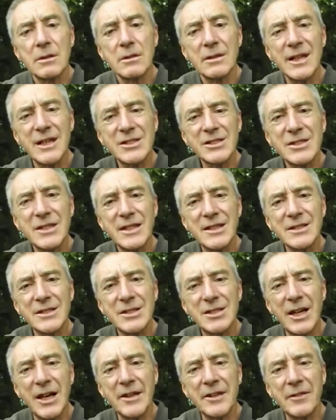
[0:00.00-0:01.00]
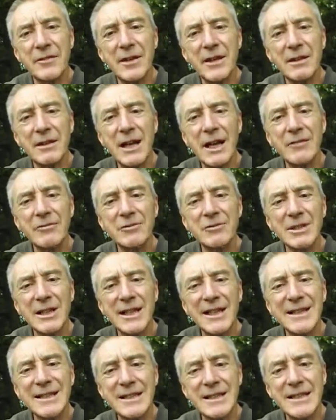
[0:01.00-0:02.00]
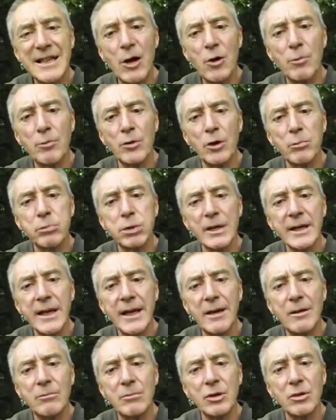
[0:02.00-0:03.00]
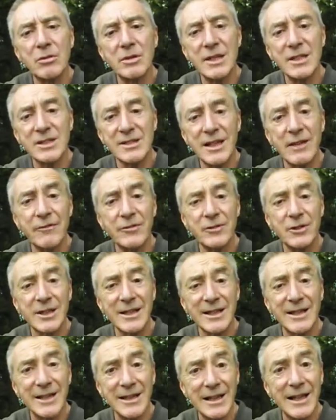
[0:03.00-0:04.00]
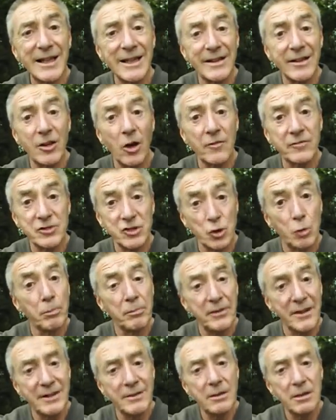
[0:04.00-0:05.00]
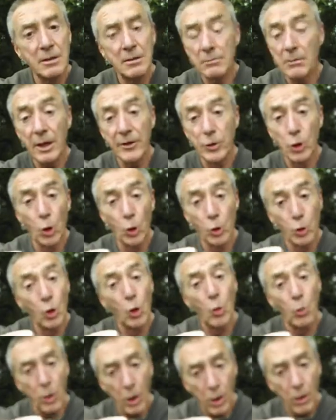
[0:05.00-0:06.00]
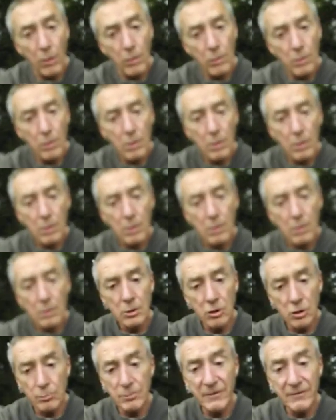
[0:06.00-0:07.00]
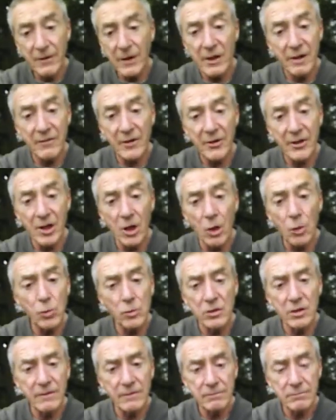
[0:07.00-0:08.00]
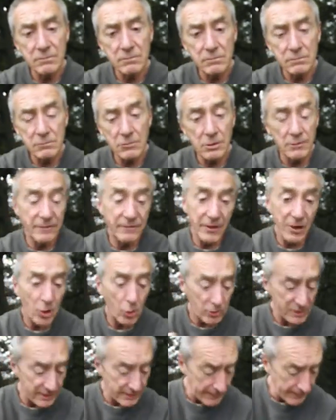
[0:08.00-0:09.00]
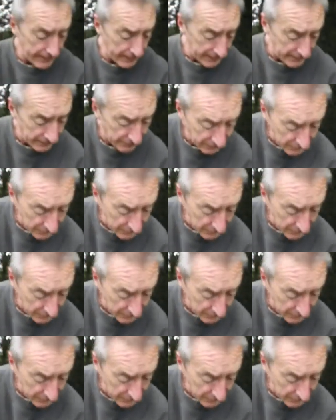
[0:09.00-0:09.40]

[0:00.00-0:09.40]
That's the inside of it. I haven't cleaned it out properly yet, but it's definitely a lid of something. I don't know what. could be very, very old. Could be very old indeed.